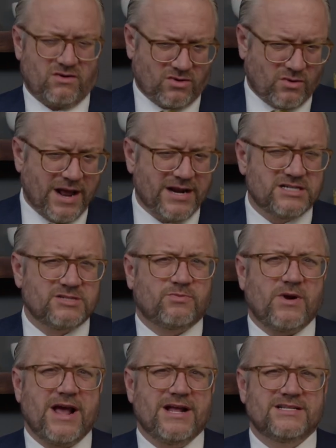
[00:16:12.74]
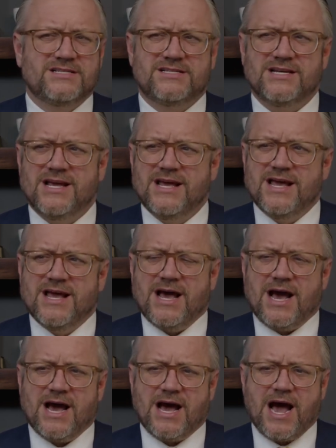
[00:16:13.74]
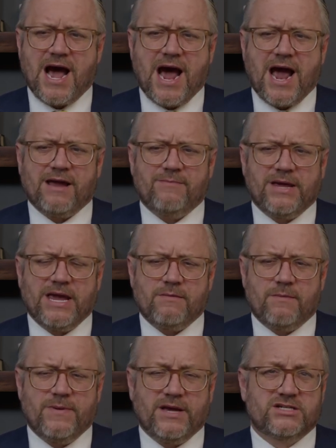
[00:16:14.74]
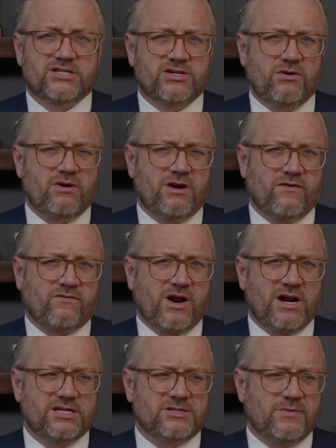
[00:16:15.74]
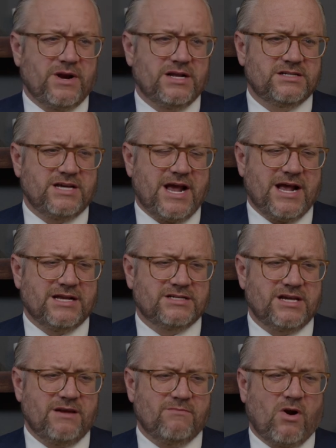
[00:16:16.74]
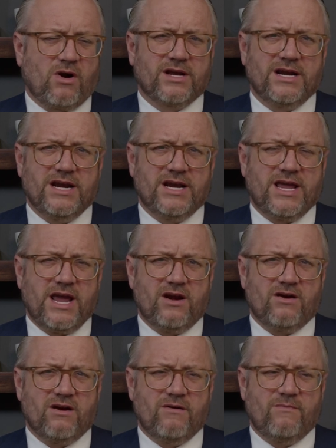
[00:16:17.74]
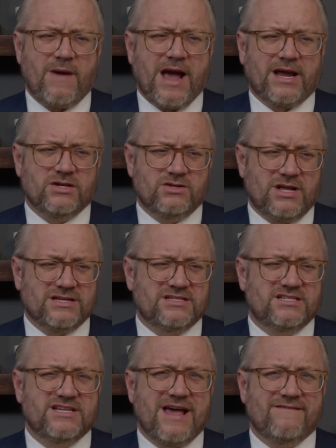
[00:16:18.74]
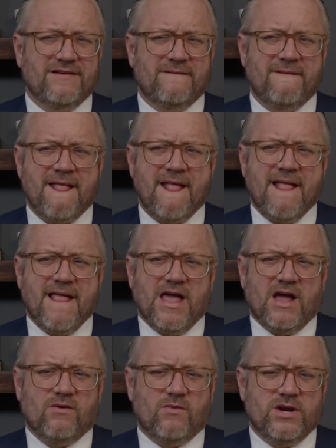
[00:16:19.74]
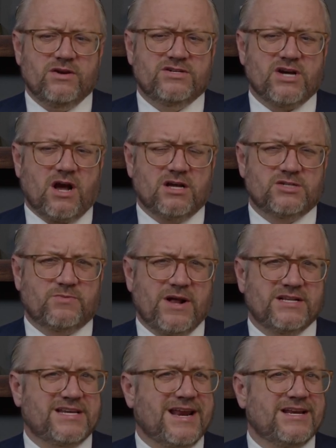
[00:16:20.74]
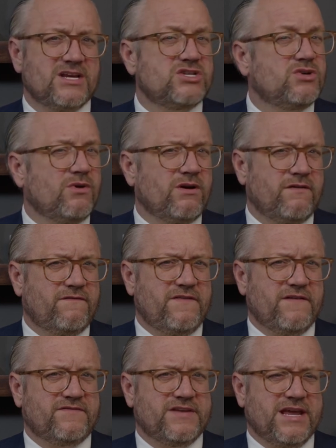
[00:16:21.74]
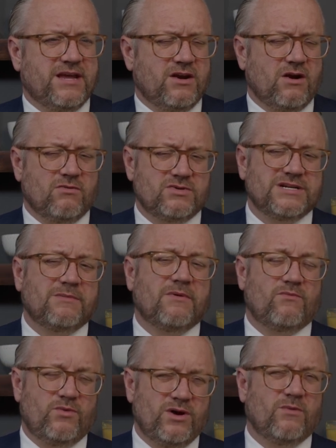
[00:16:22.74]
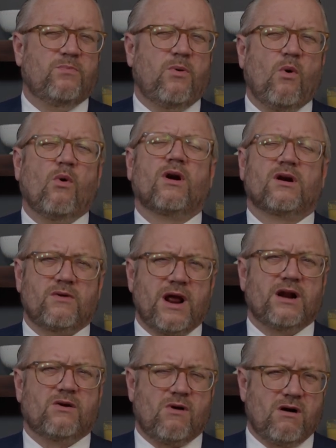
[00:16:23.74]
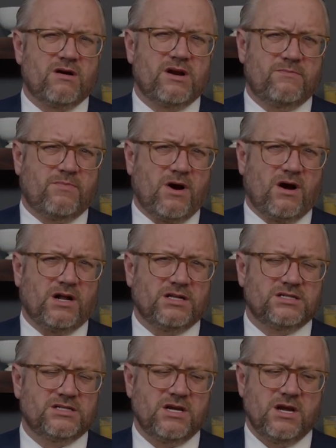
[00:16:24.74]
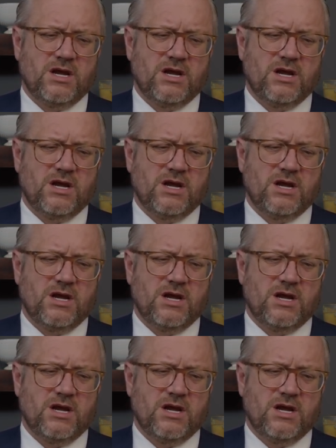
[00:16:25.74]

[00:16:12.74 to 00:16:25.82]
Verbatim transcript: credit spreads. Uh, I became a big student of credit spreads as a market indicator back in two thousand seven. When you saw spreads getting to two hundred fifty, you know, some real poor credit quality bonds